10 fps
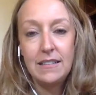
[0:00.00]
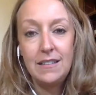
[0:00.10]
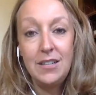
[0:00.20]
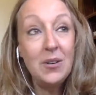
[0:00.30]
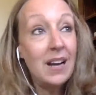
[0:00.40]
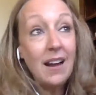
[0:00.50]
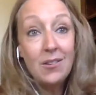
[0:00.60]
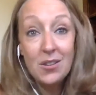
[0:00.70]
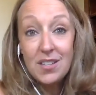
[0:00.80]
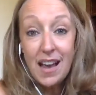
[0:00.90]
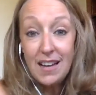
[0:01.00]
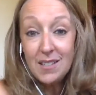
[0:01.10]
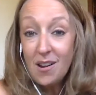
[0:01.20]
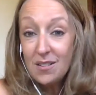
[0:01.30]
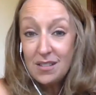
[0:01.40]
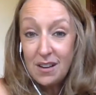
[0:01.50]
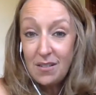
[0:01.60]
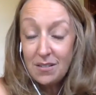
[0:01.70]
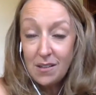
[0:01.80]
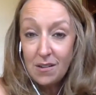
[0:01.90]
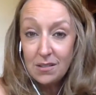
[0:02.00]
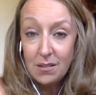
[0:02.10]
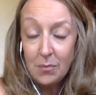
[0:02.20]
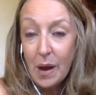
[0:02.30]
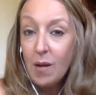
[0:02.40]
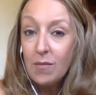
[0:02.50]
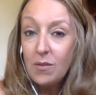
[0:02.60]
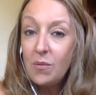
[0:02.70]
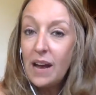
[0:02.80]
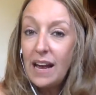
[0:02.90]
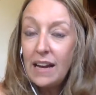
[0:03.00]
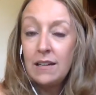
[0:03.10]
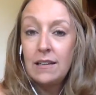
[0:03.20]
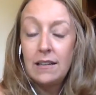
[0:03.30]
You can exercise also. It's also a powerful way.